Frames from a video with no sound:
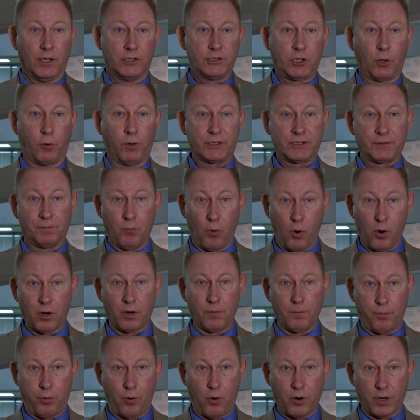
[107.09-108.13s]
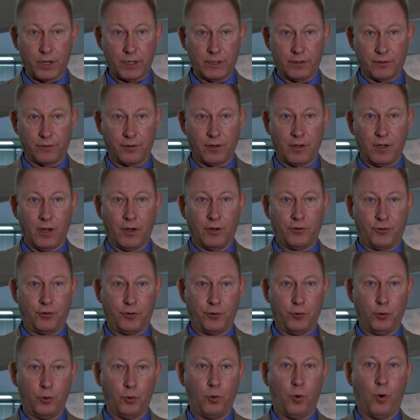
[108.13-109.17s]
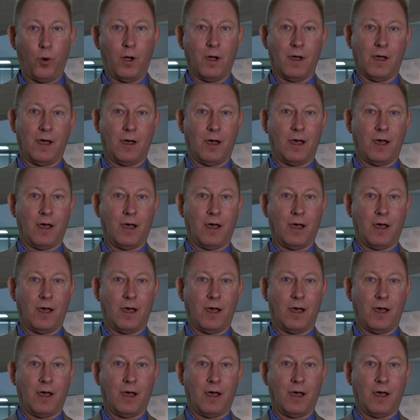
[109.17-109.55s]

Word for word: So it's more important to